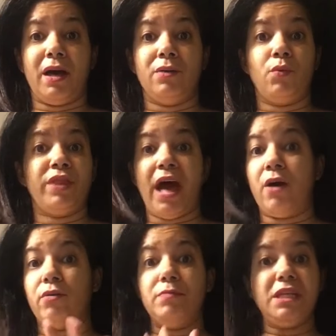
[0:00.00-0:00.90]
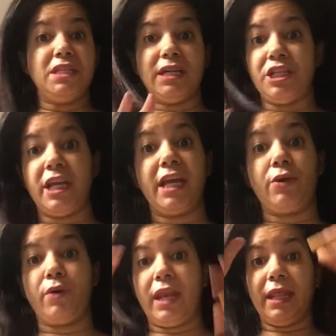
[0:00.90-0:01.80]
without me touching it
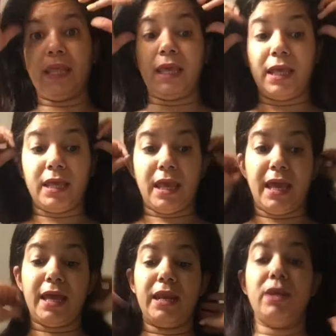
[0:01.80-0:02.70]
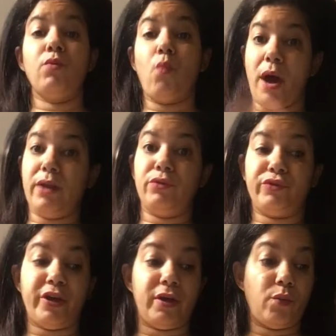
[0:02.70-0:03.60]
or anything, and one
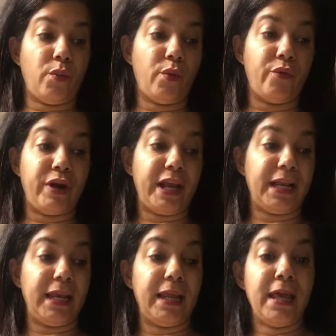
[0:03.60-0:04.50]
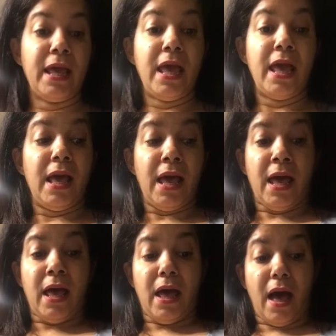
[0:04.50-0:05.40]
already clean.
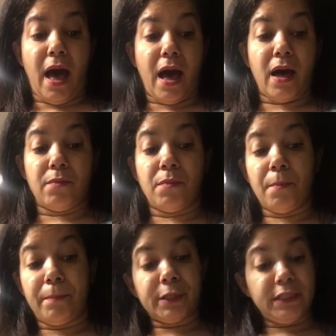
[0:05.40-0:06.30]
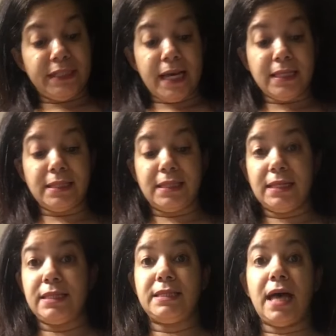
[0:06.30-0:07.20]
But yes,
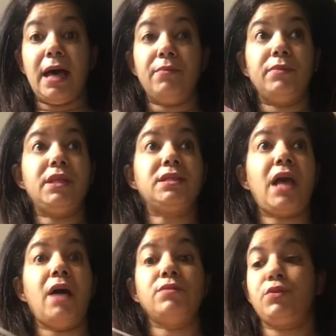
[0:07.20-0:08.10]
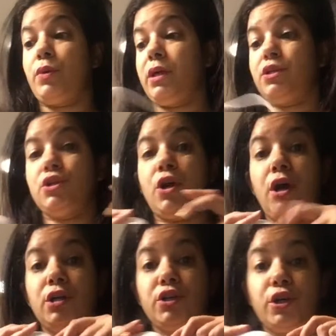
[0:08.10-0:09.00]
this comes with
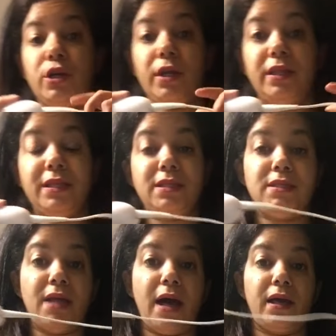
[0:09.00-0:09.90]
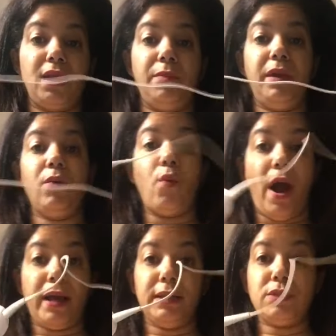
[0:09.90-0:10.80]
charger. This is not going to be a
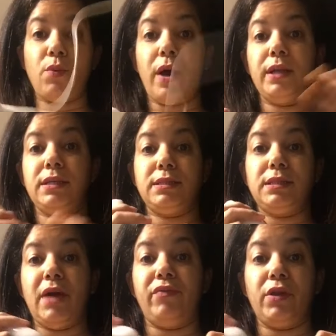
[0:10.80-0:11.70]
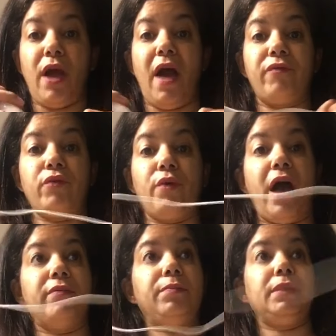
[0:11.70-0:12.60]
wireless one. It's definitely, you have to
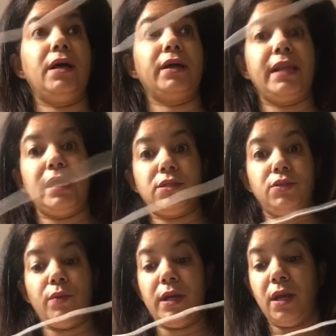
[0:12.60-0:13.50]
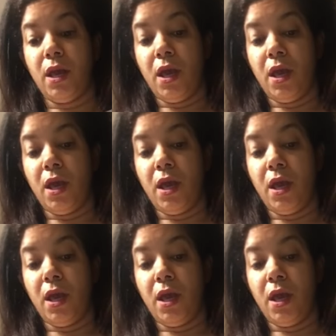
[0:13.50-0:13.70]
have a plug next to it.